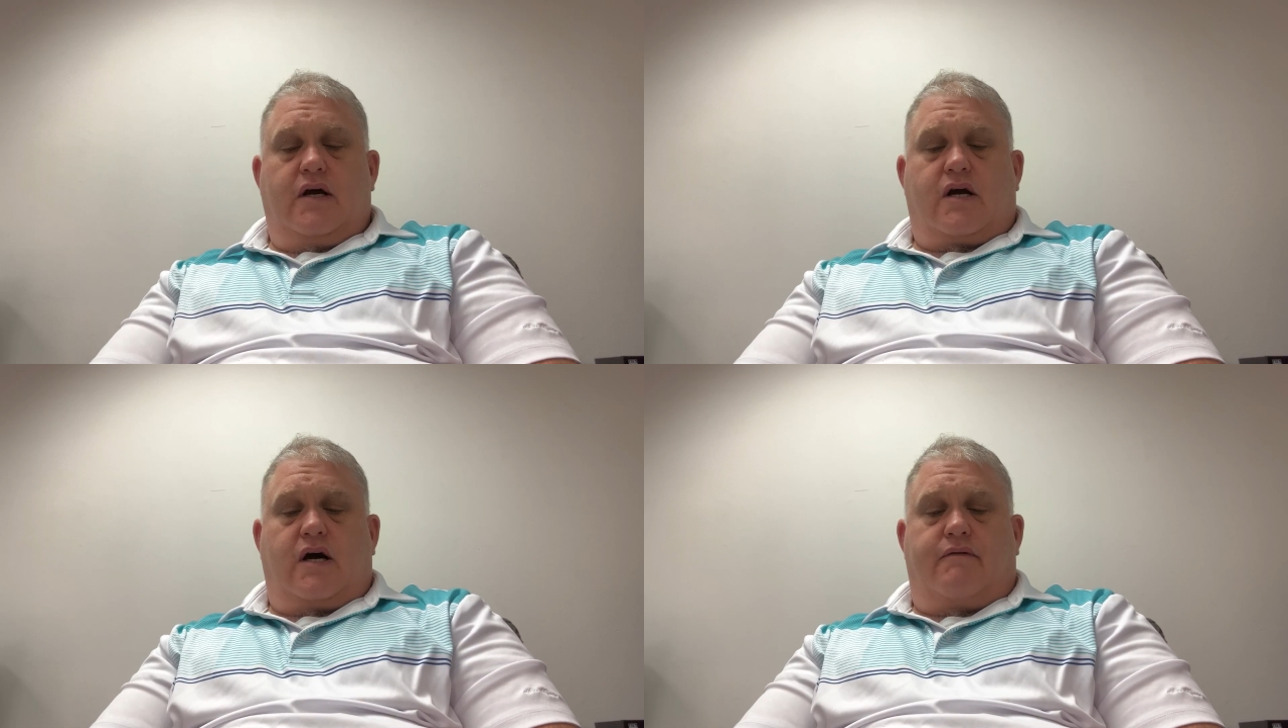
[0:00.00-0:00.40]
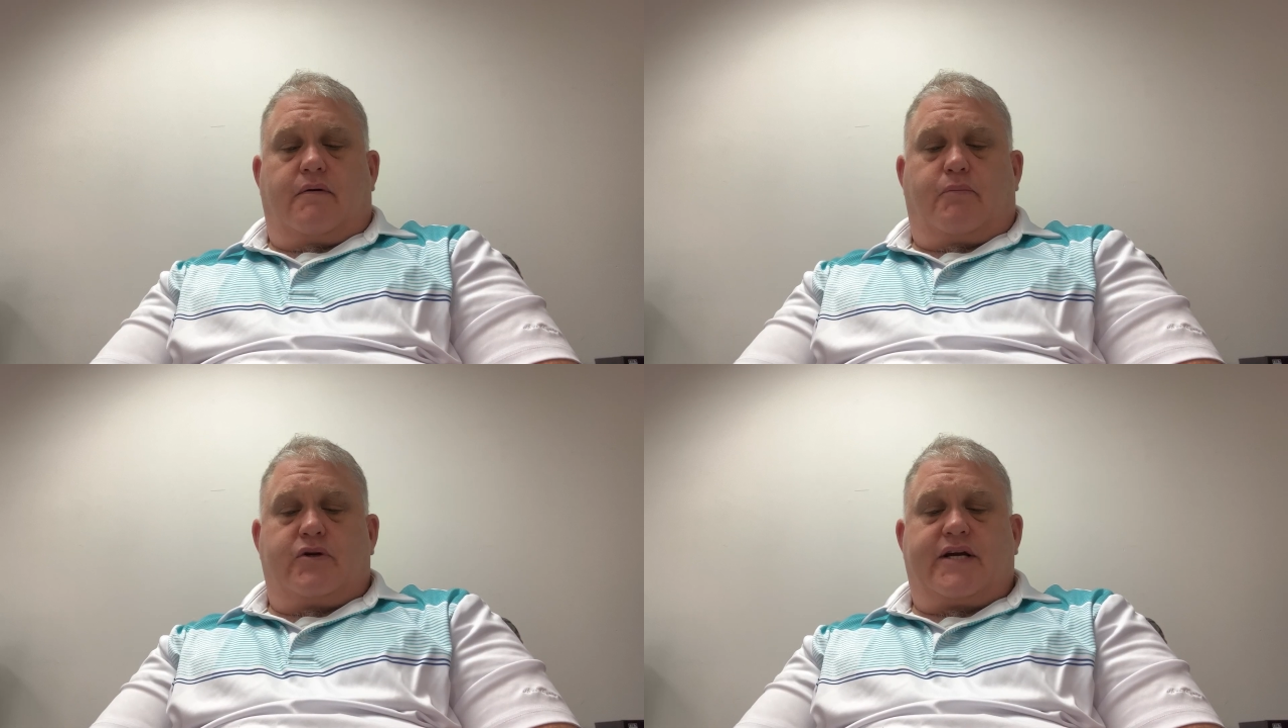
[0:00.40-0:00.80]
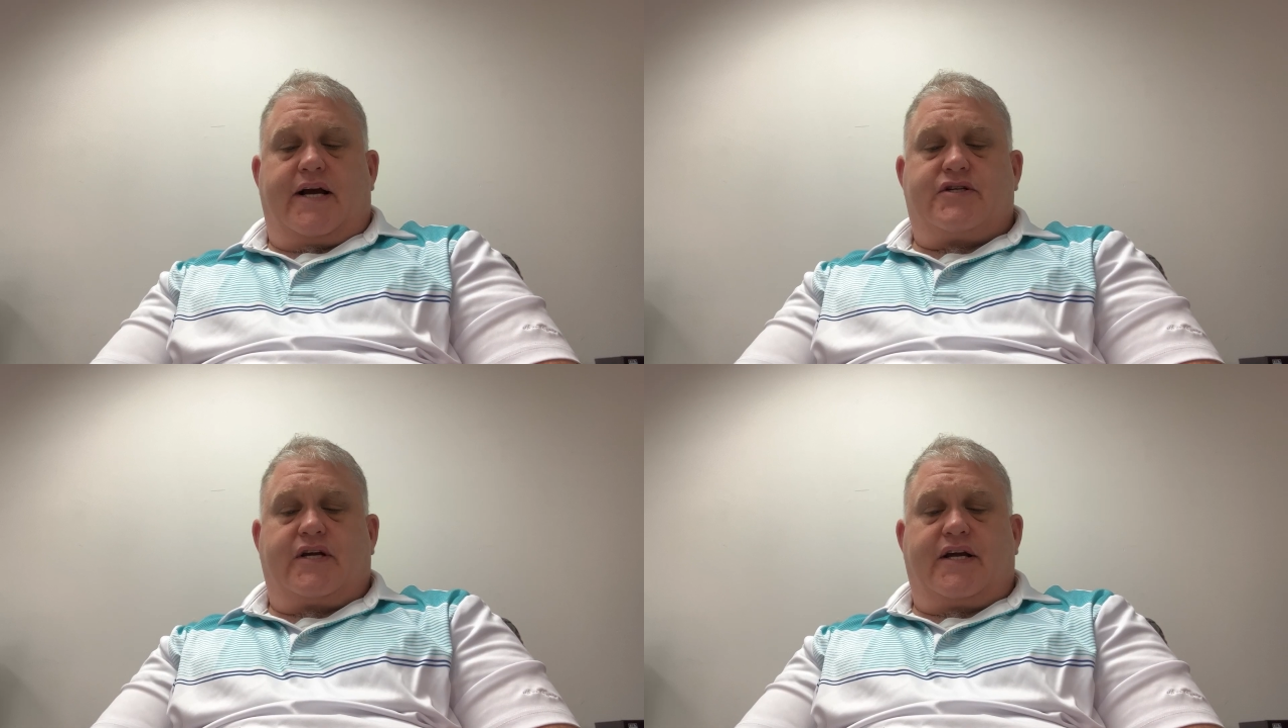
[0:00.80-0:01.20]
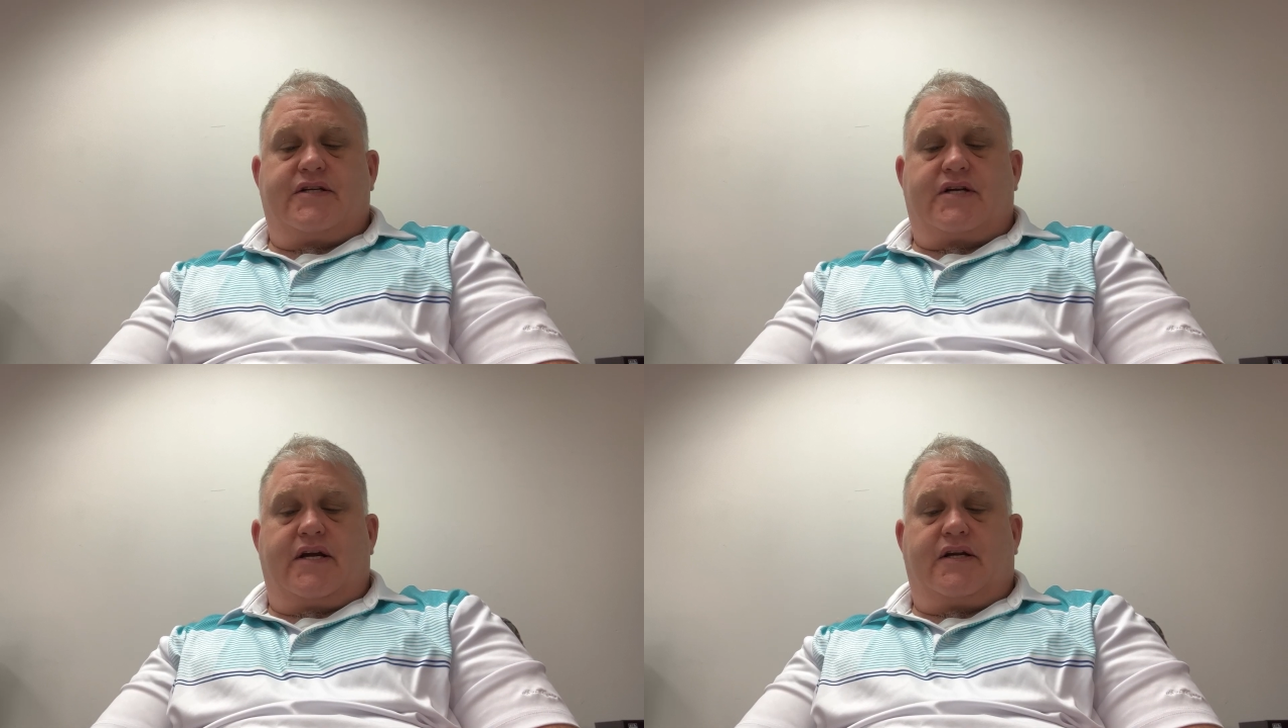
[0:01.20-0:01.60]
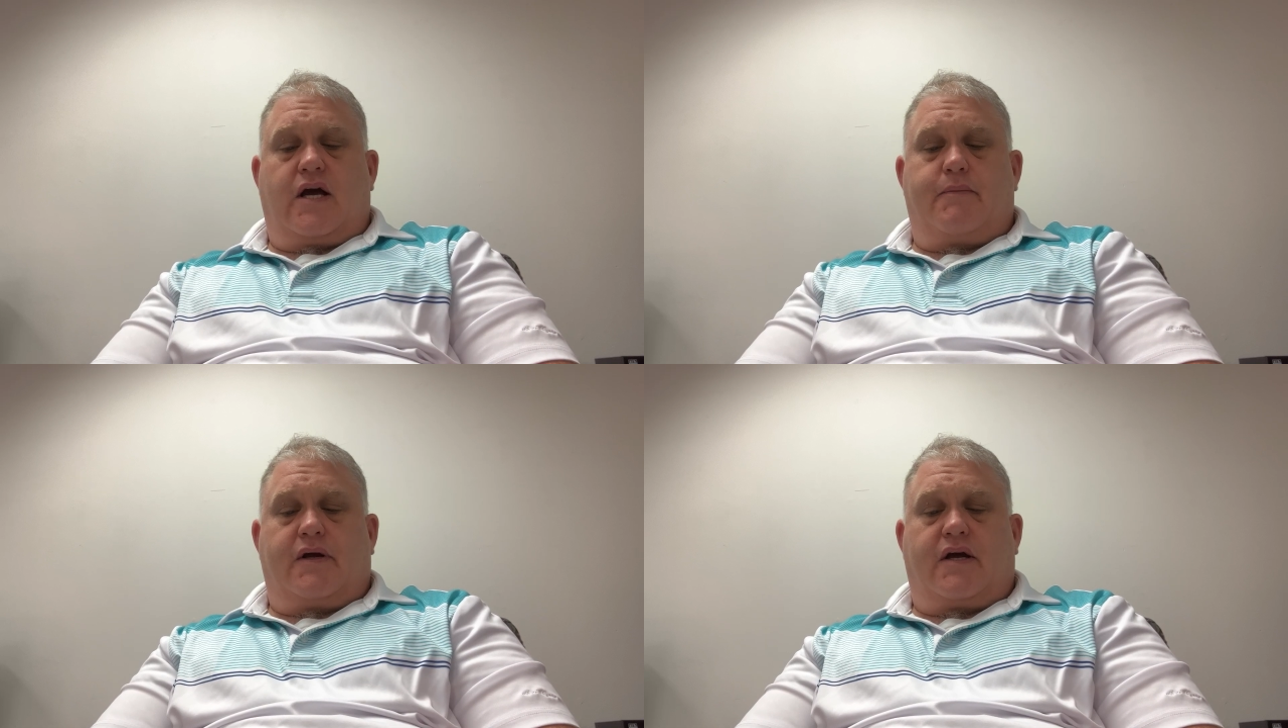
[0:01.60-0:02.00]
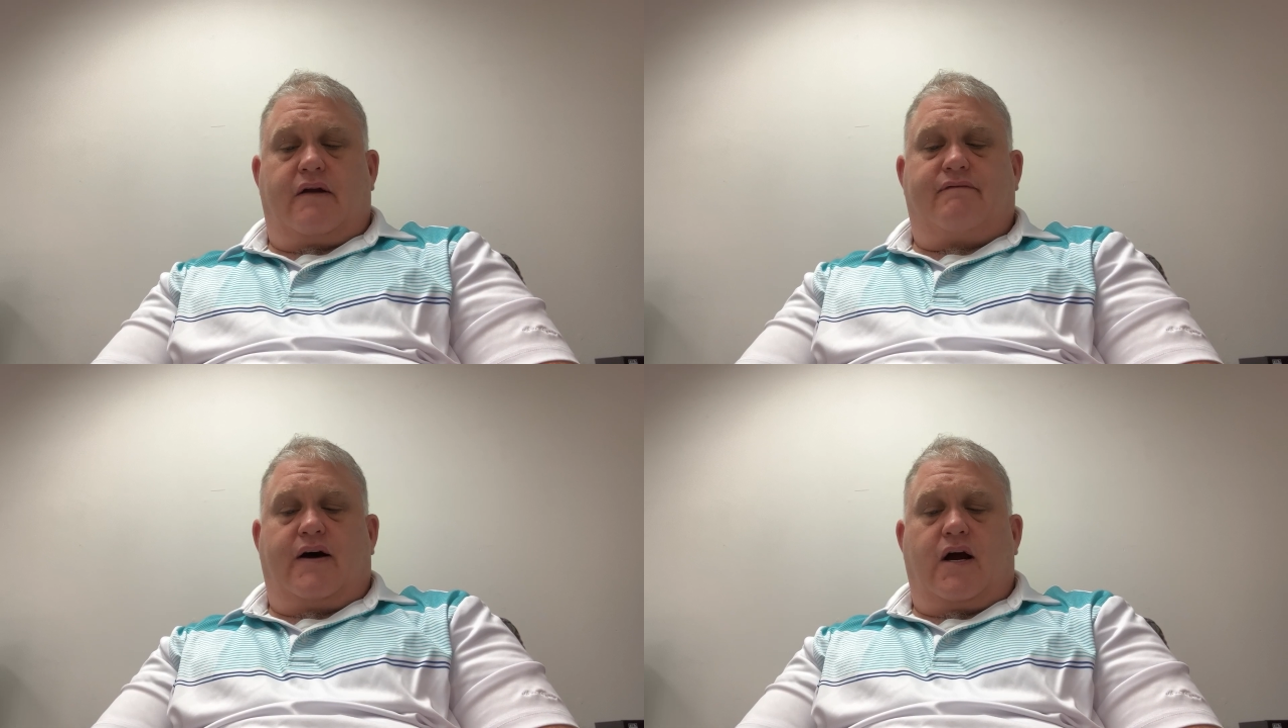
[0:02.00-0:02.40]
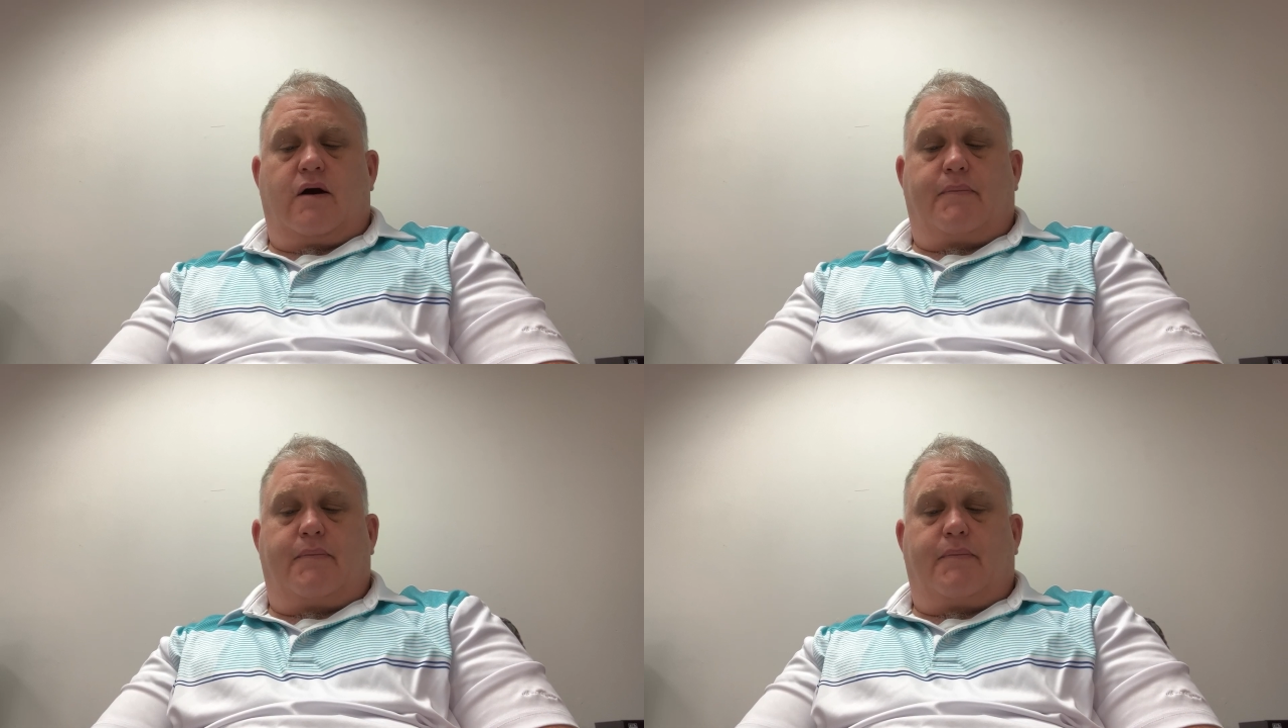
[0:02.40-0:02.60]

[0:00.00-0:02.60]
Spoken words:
Cover protects against incoming gunfire